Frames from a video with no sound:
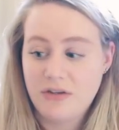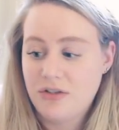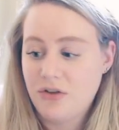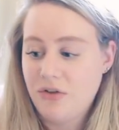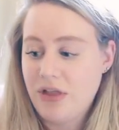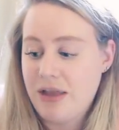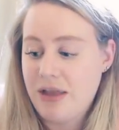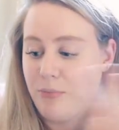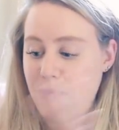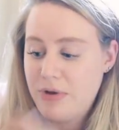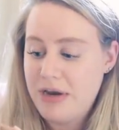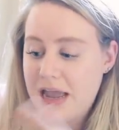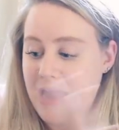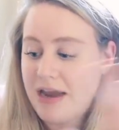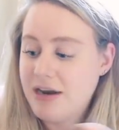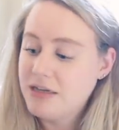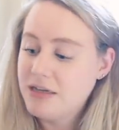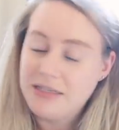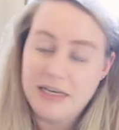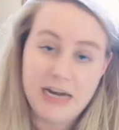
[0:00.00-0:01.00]
So like
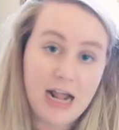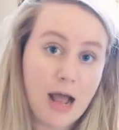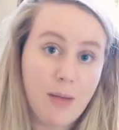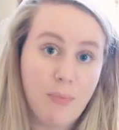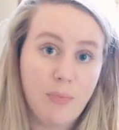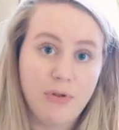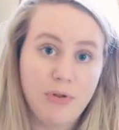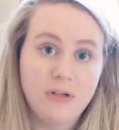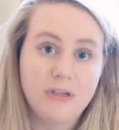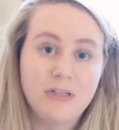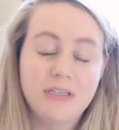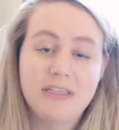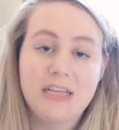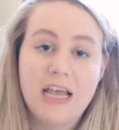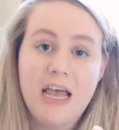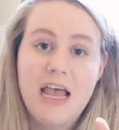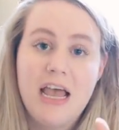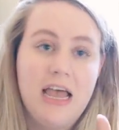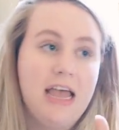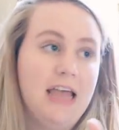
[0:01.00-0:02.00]
bananas and apples
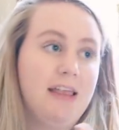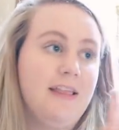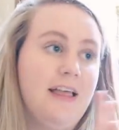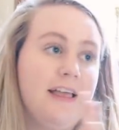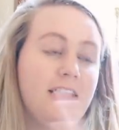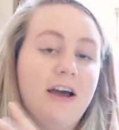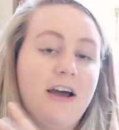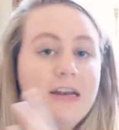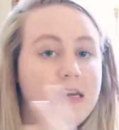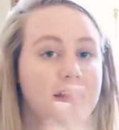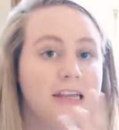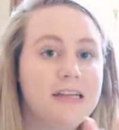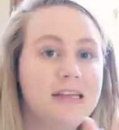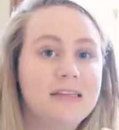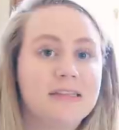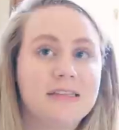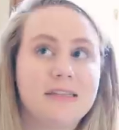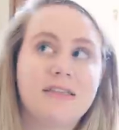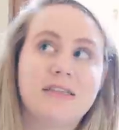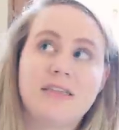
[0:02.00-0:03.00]
and like
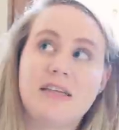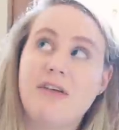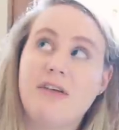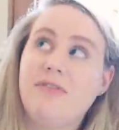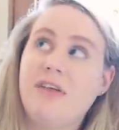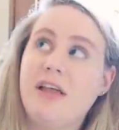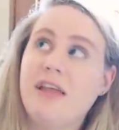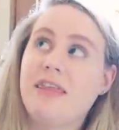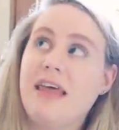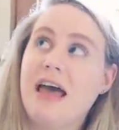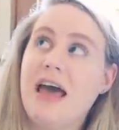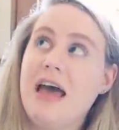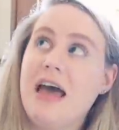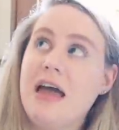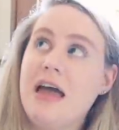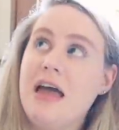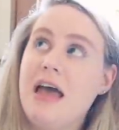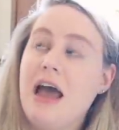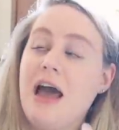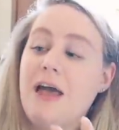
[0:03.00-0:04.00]
onions and stuff like that.